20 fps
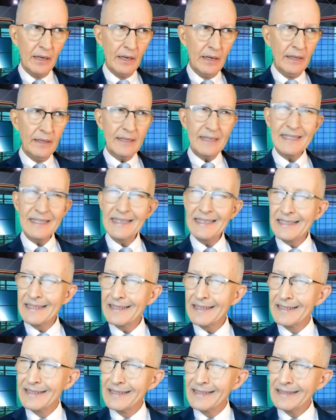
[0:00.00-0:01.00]
This isn't
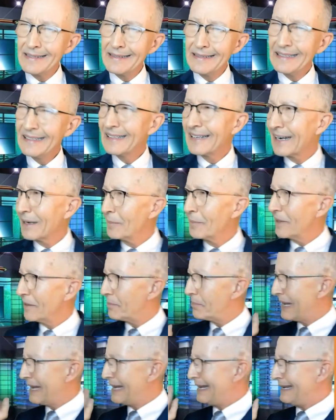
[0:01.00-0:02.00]
a little bit of
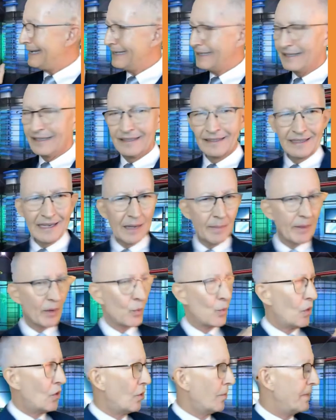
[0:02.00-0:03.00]
paint, a little bit of
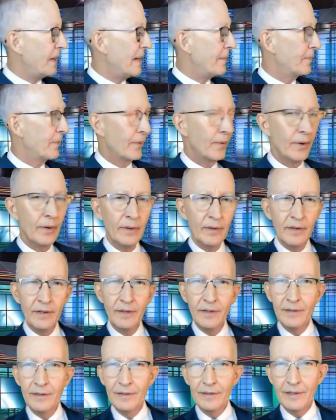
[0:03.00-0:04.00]
wallpaper,
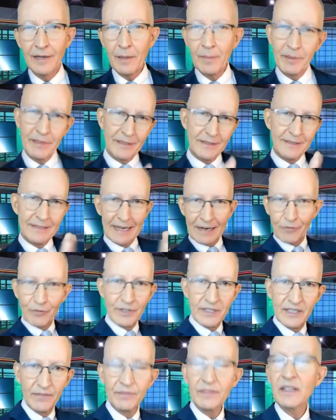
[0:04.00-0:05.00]
a little bit of decorative.